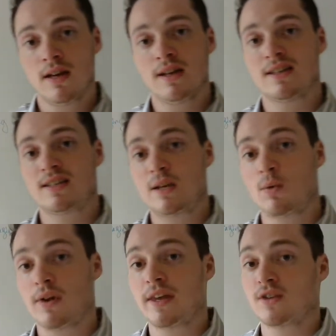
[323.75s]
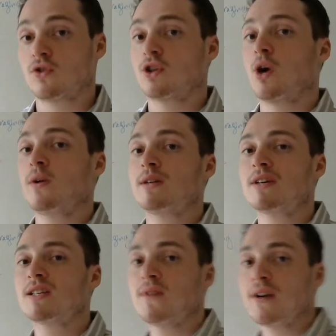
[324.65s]
to see where things are going, but
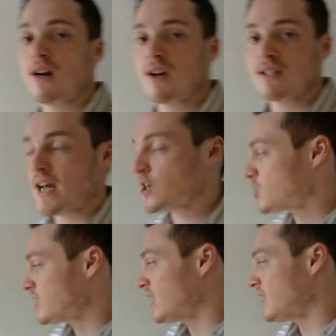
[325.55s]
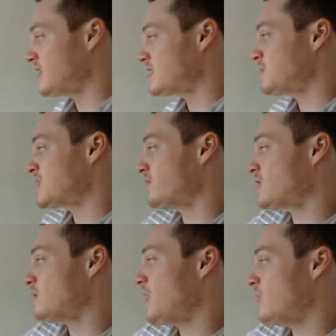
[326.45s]
it's very hard to actually get the specific
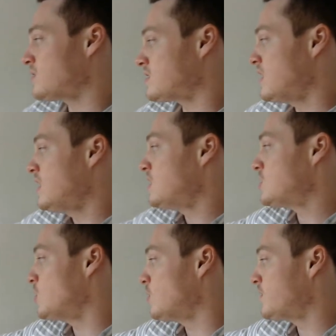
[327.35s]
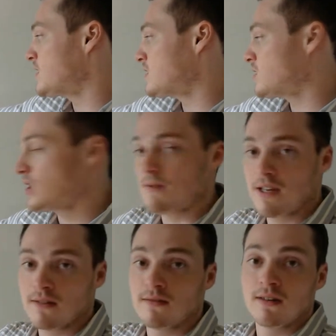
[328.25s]
amounts to know if this is going to be